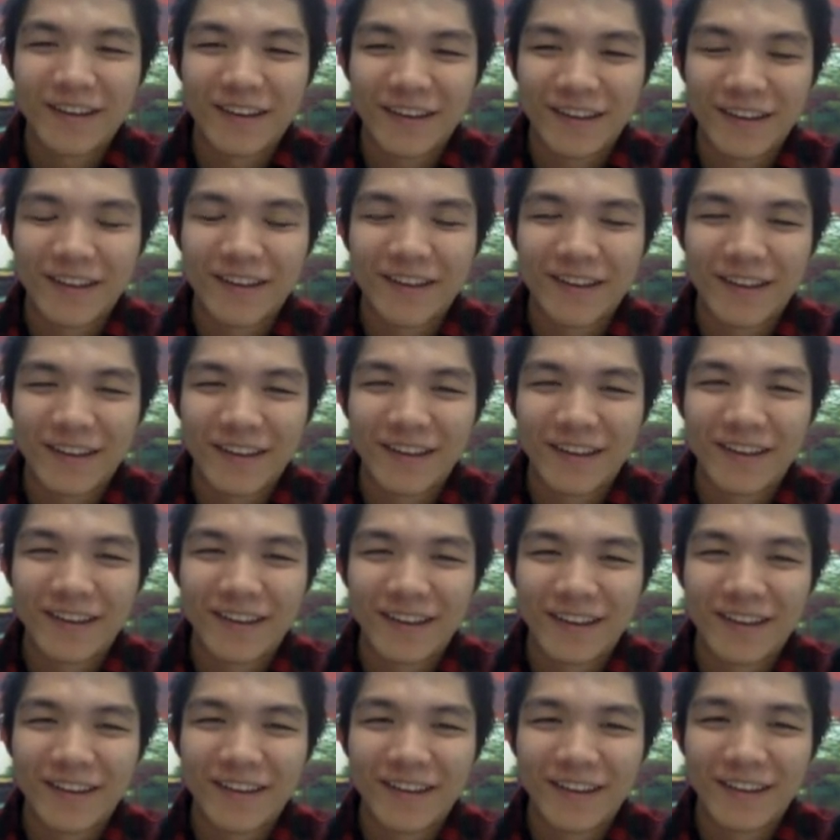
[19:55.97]

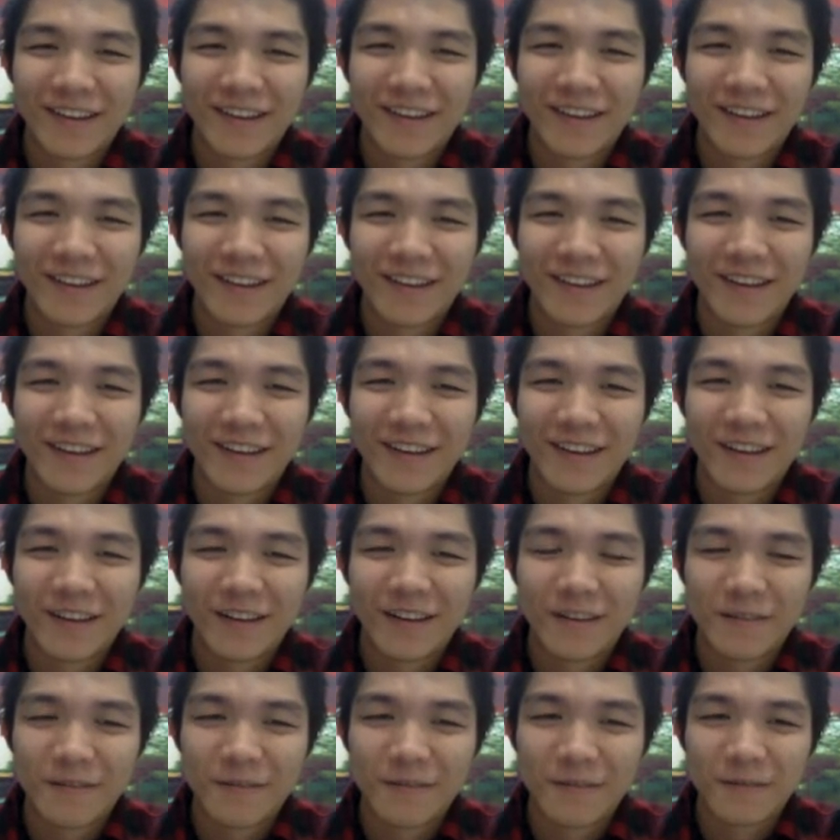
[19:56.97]

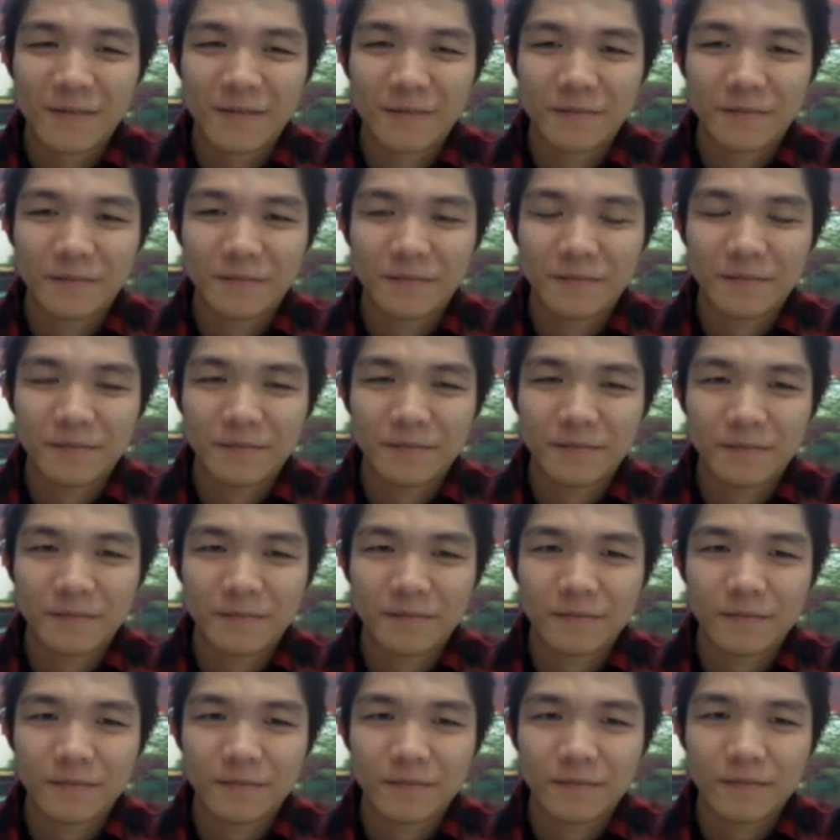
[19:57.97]

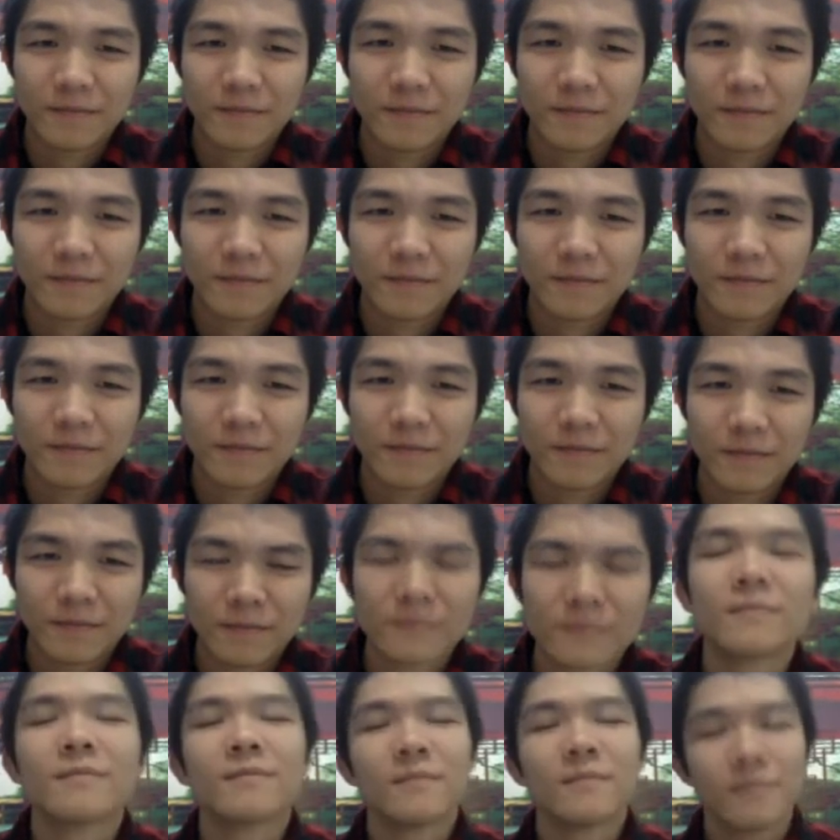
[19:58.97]
[no speech]